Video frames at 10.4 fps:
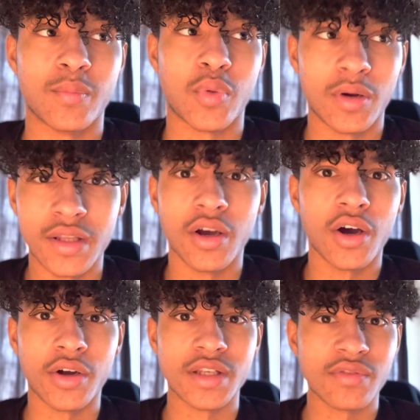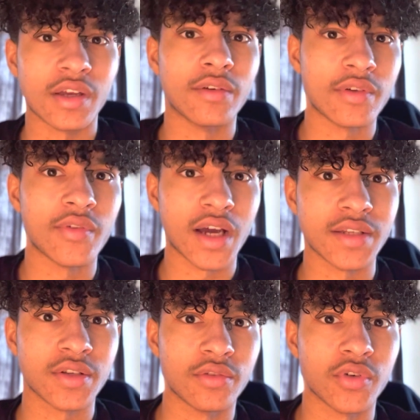Probably the hardest thing I've ever
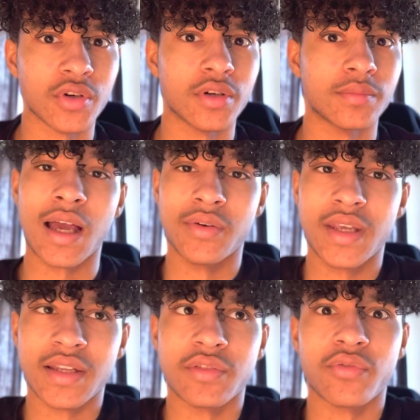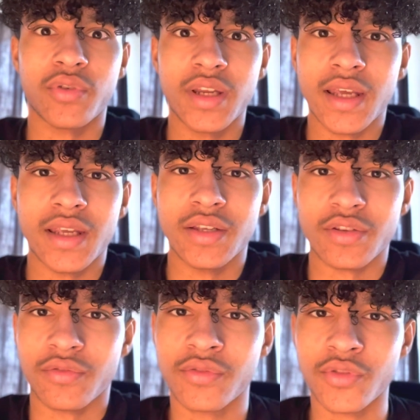had to overcome. I would get to 3 days
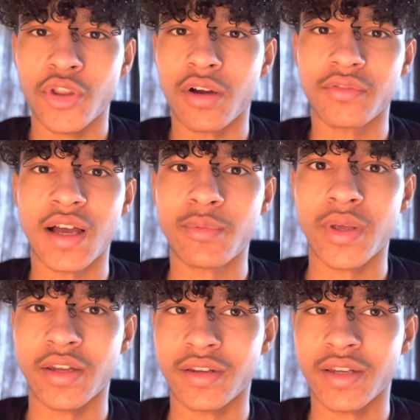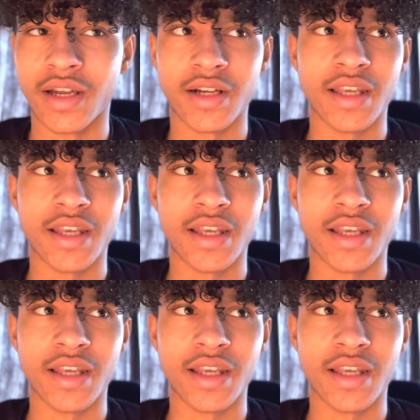of not fapping, then I'd